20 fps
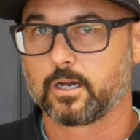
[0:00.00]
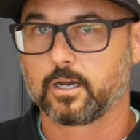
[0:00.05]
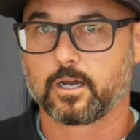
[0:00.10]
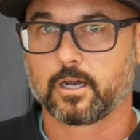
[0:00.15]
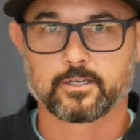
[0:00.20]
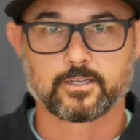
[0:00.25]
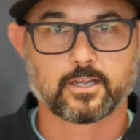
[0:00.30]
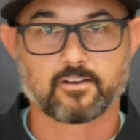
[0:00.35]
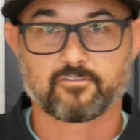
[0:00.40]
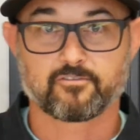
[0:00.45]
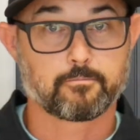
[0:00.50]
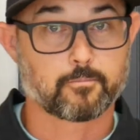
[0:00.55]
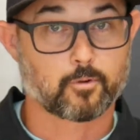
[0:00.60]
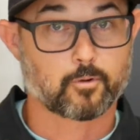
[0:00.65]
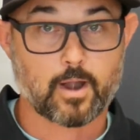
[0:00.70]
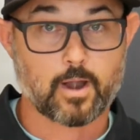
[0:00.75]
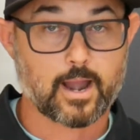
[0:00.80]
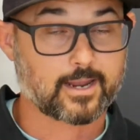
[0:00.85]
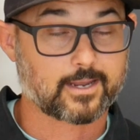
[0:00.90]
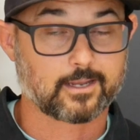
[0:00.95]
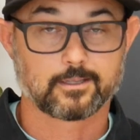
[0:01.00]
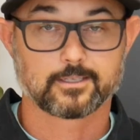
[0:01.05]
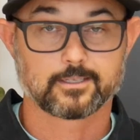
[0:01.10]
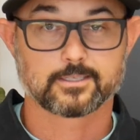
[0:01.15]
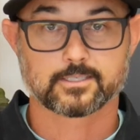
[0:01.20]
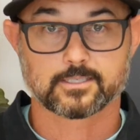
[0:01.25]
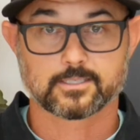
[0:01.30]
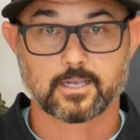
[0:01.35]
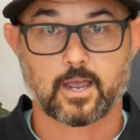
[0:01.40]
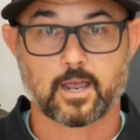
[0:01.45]
enough miraculous
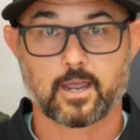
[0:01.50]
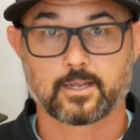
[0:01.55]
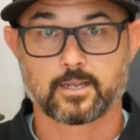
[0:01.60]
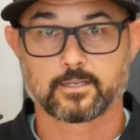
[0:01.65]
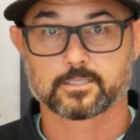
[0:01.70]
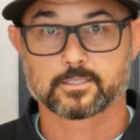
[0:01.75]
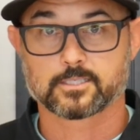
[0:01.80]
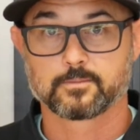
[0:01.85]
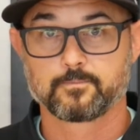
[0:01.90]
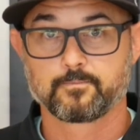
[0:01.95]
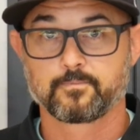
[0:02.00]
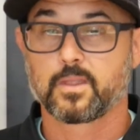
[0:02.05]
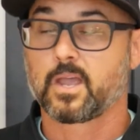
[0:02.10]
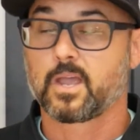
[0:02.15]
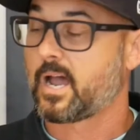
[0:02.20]
signs,